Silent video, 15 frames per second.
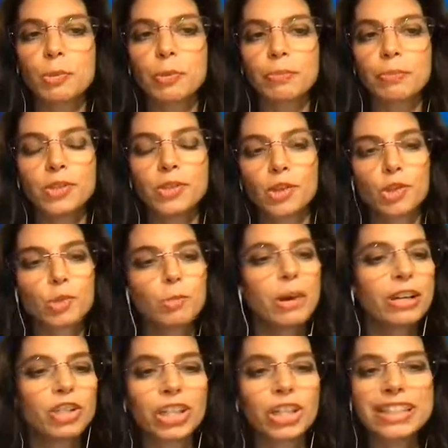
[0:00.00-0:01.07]

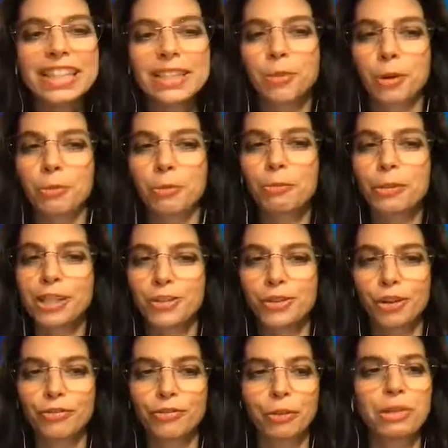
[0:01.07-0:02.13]
geospatial data, probably
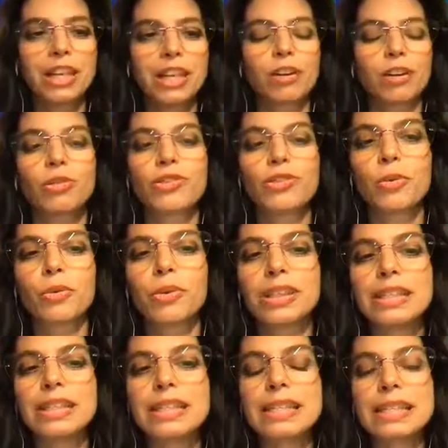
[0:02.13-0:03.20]
you are familiar also
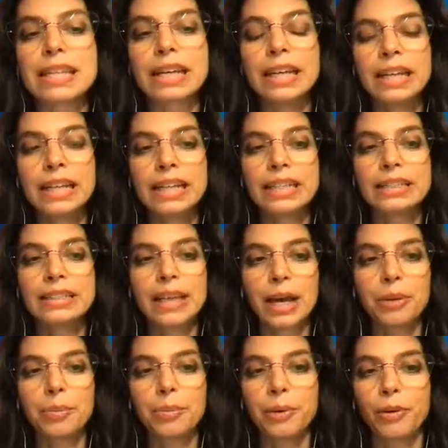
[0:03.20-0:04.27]
with this
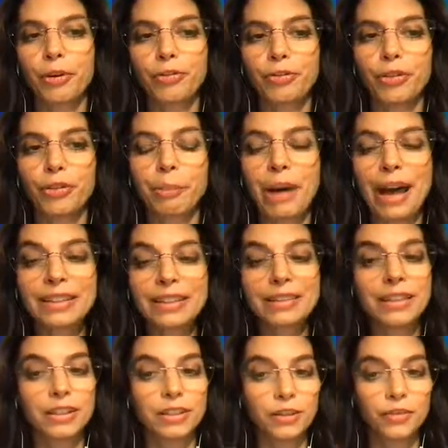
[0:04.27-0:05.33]
type of pattern.